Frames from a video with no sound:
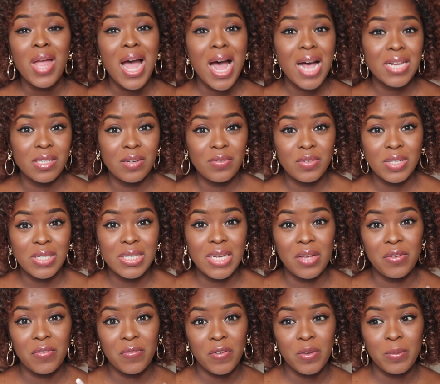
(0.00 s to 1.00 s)
As of
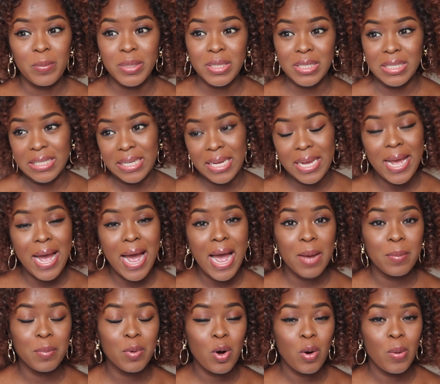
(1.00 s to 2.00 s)
today, filming today, I
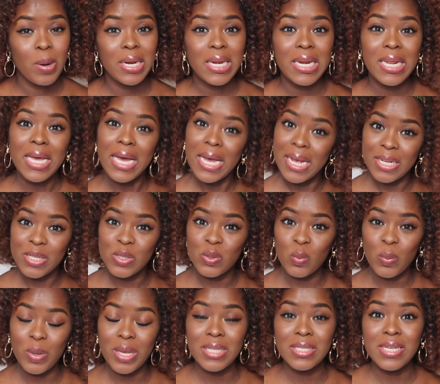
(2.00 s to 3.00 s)
am currently 8
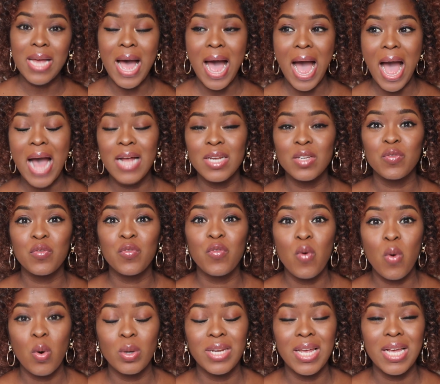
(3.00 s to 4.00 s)
weeks and
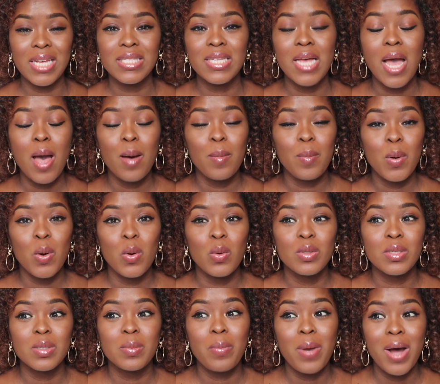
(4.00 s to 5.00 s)
4 days
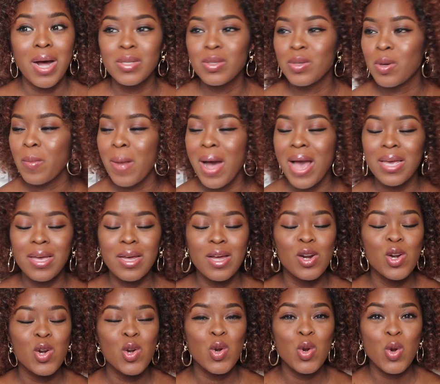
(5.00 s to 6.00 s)
postpartum. I
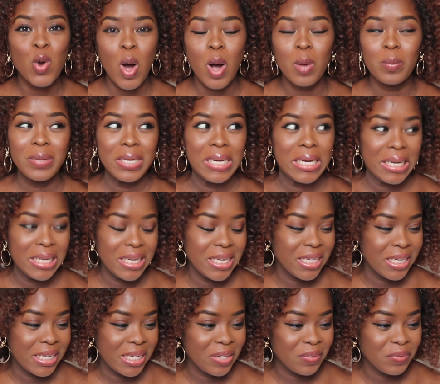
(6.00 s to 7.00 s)
cannot
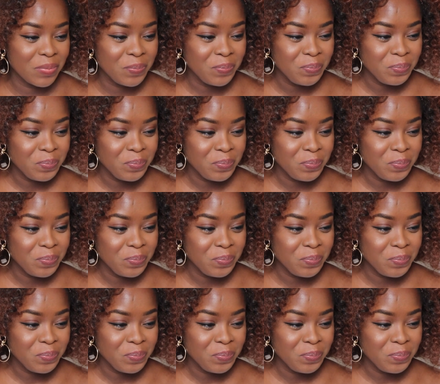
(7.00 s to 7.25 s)
believe